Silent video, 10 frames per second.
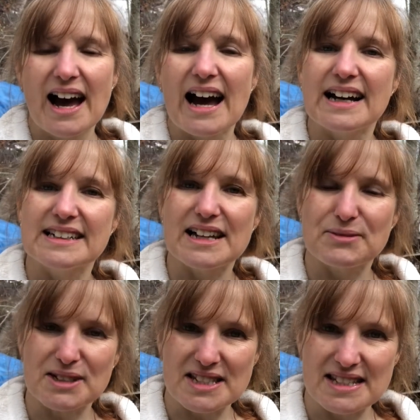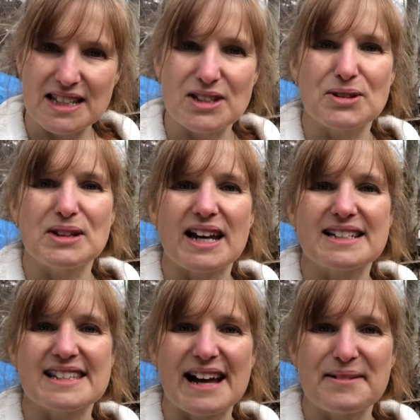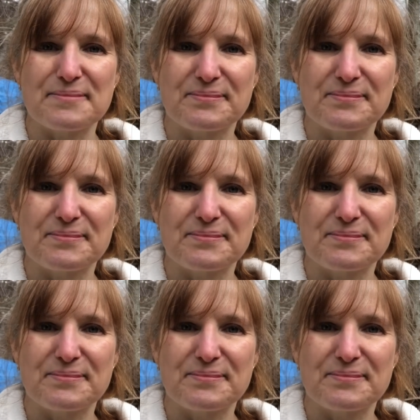and I will see you next time.